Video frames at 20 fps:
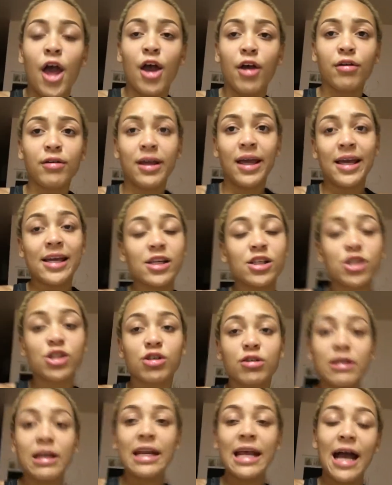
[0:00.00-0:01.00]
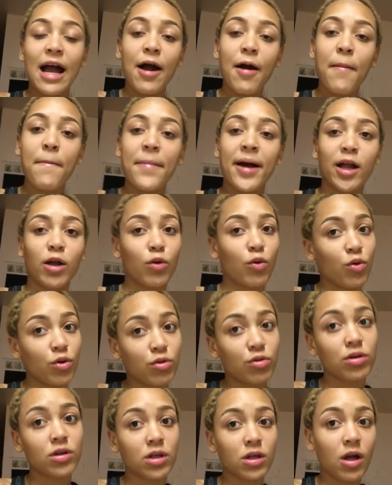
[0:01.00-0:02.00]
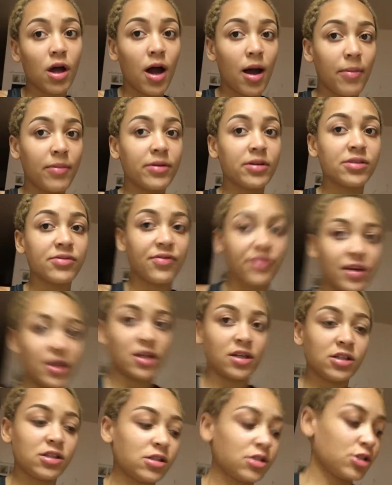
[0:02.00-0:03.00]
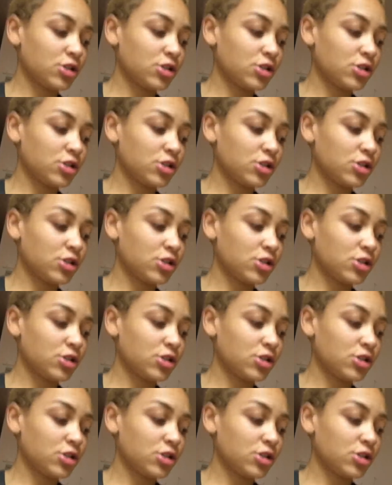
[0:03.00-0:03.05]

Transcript: Okay, so now my corn on the cob is finished.